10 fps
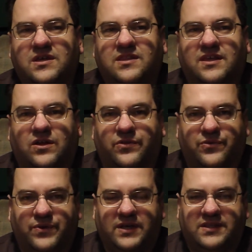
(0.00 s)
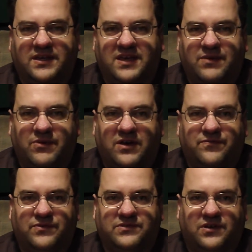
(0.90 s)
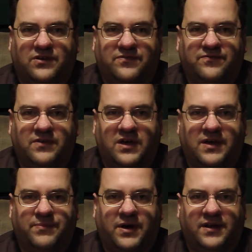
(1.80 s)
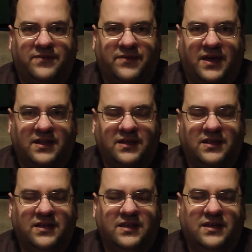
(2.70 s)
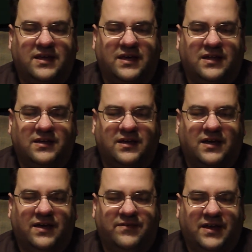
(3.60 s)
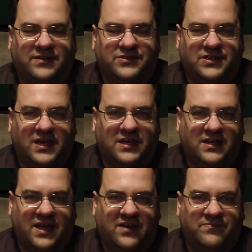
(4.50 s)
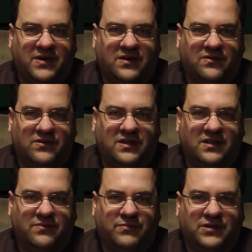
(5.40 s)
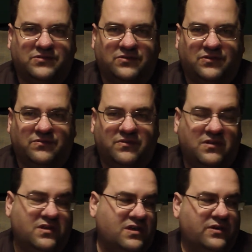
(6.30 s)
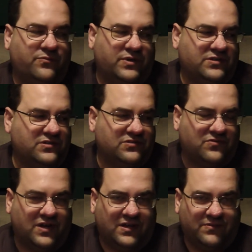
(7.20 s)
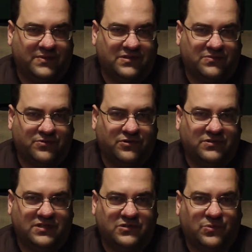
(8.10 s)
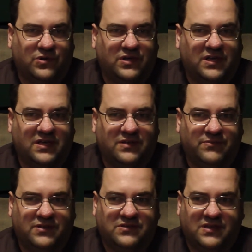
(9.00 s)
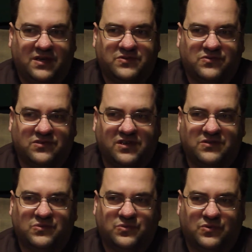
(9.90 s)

that all the weight that came off was all uh, body fat. And uh, I had actually gained a half pound in muscle, which is great. It means the protein's working, it means the exercise is